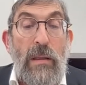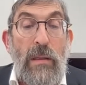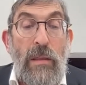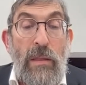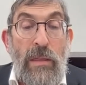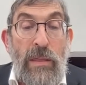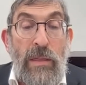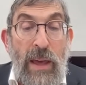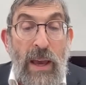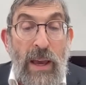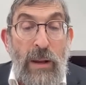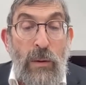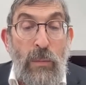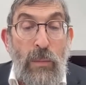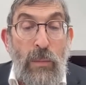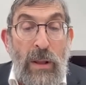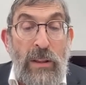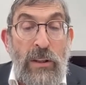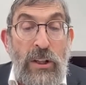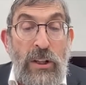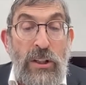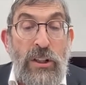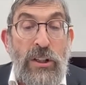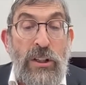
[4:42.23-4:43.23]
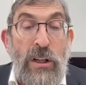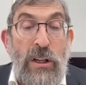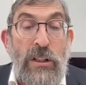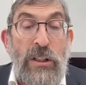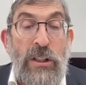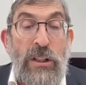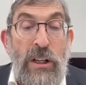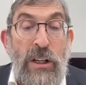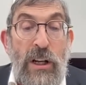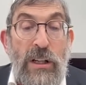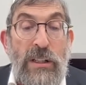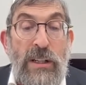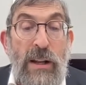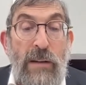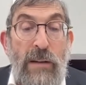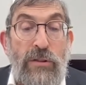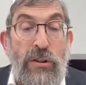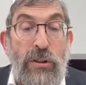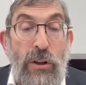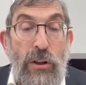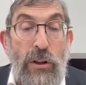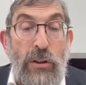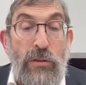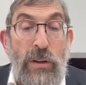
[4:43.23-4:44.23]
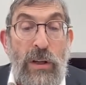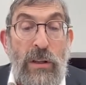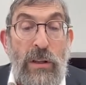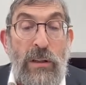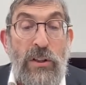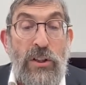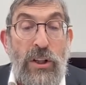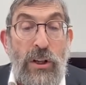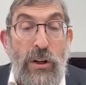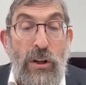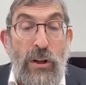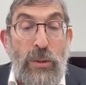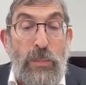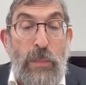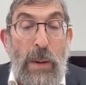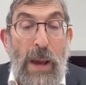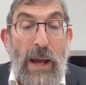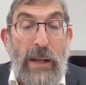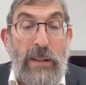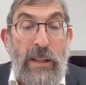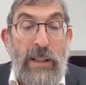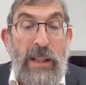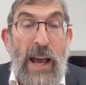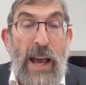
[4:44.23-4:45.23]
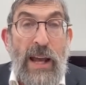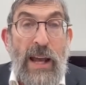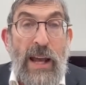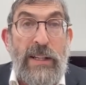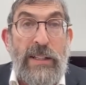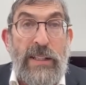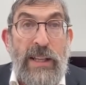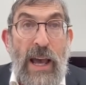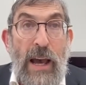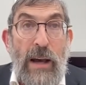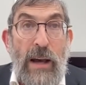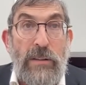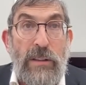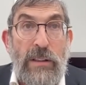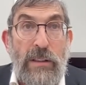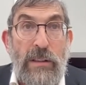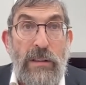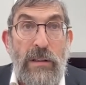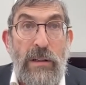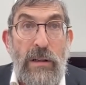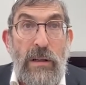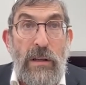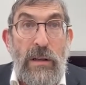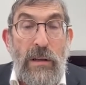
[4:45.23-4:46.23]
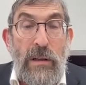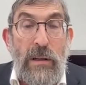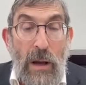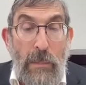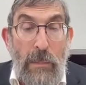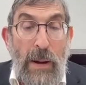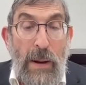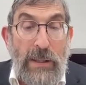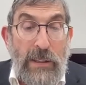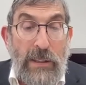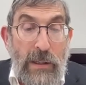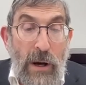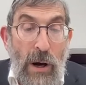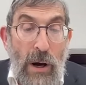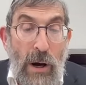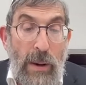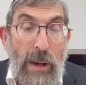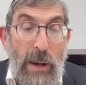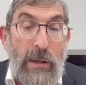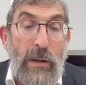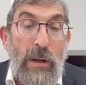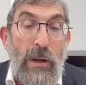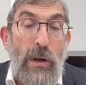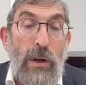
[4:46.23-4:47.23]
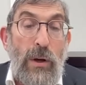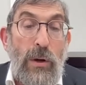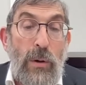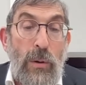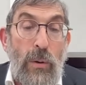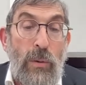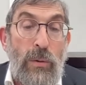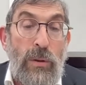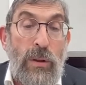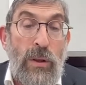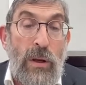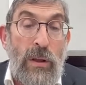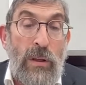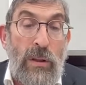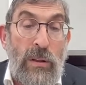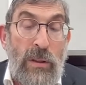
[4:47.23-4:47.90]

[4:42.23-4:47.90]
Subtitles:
Then when she doesn't have children, she goes back to daddy's house. Abbas Kohen, who